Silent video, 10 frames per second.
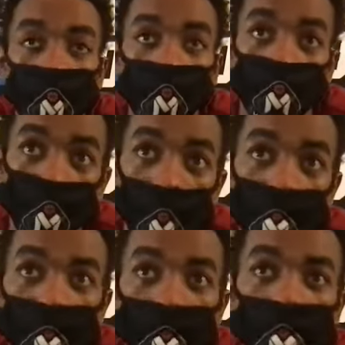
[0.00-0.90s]
You guys
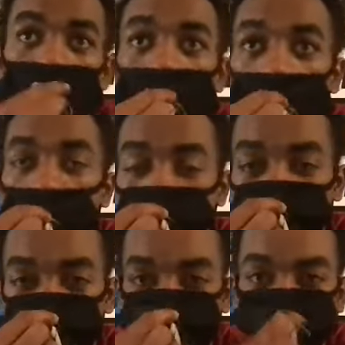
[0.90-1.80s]
can get to the second
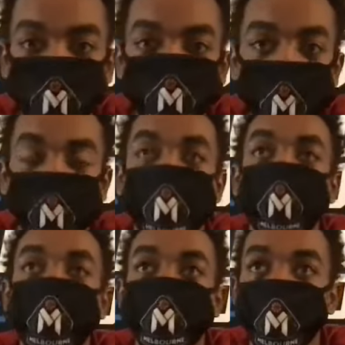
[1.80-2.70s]
weekend if we play our
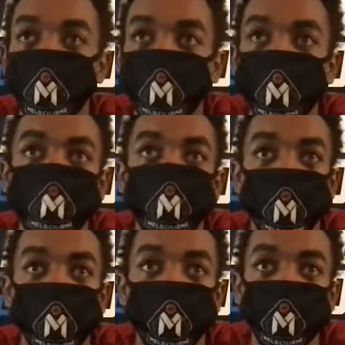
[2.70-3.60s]
hearts out, you know, play
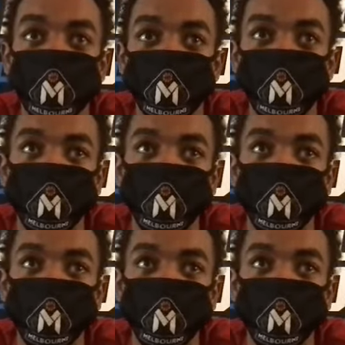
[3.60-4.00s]
our hardest.